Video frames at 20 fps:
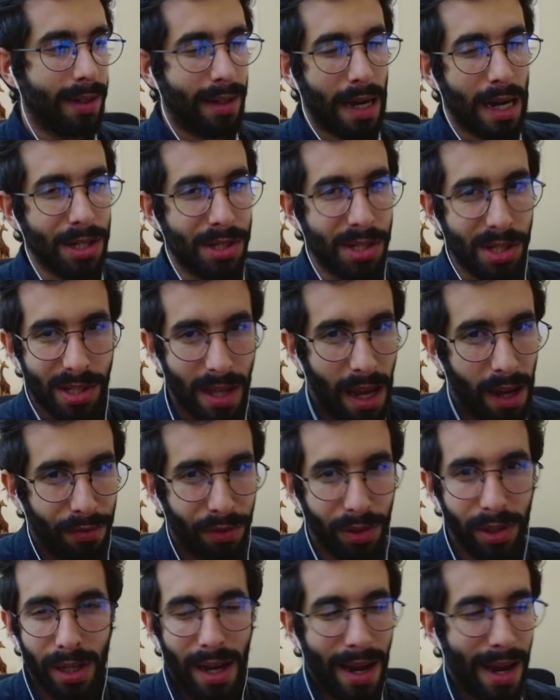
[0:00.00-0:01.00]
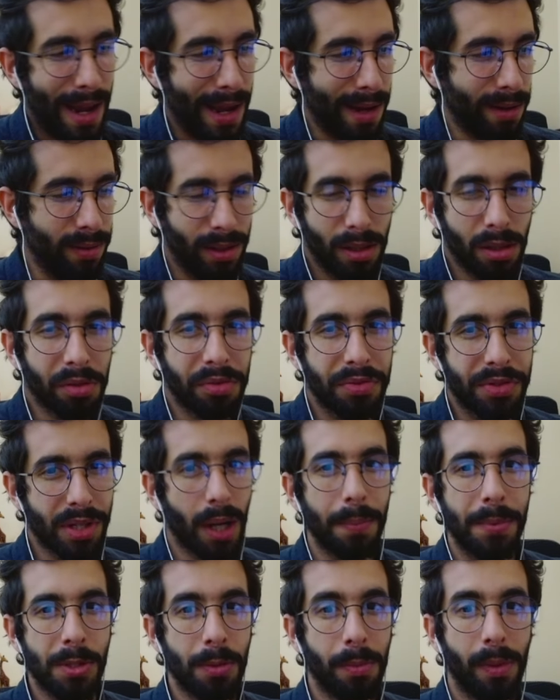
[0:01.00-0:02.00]
I just haven't had enough
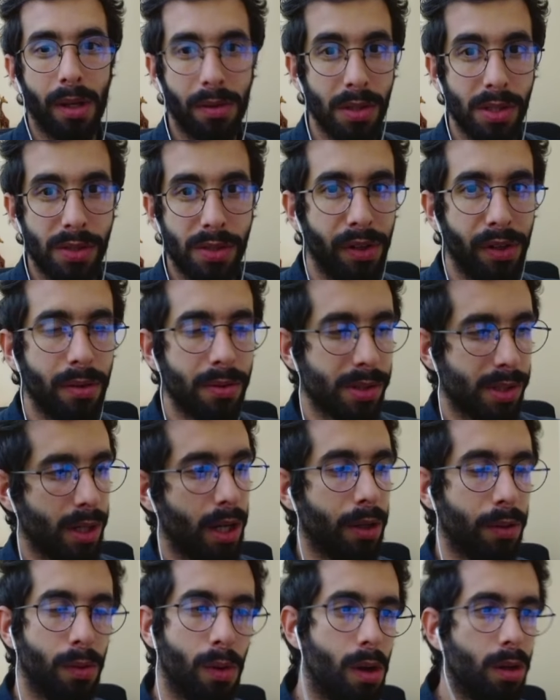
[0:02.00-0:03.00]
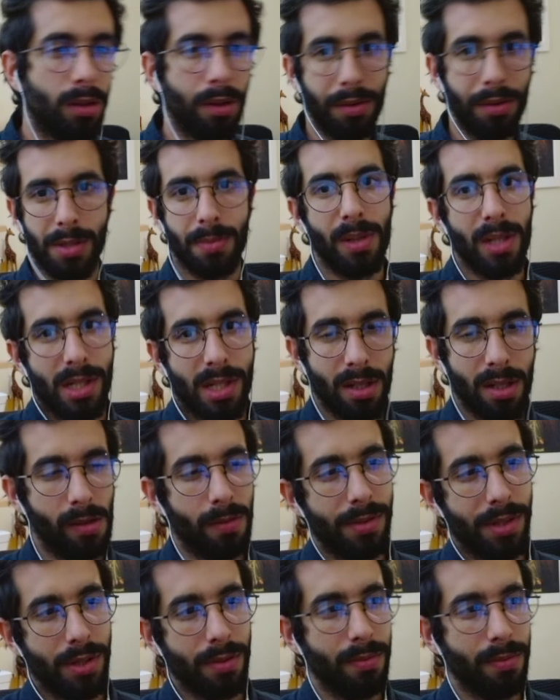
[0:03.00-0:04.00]
time to make these videos. I do all of these
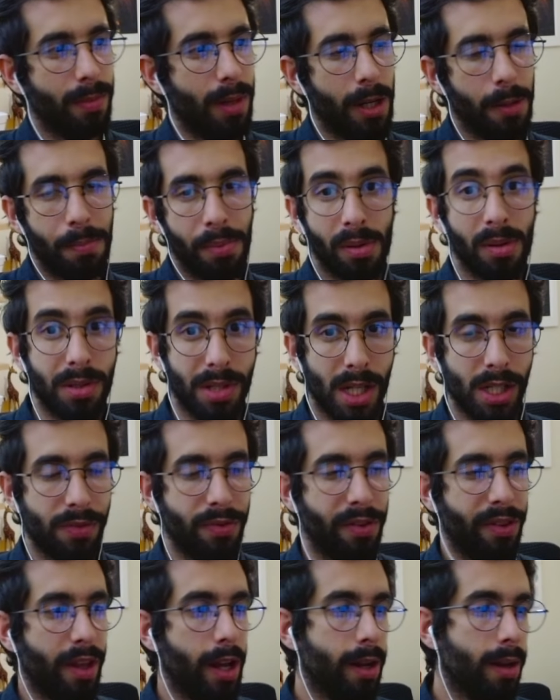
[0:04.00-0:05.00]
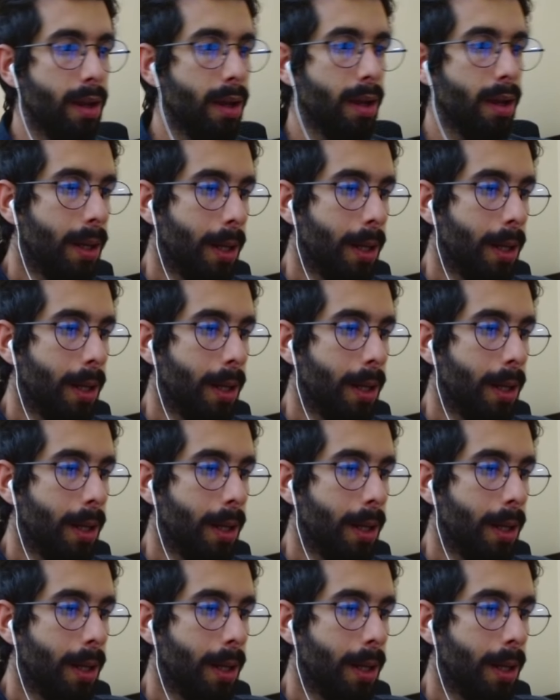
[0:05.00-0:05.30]
myself, so I apologize for that.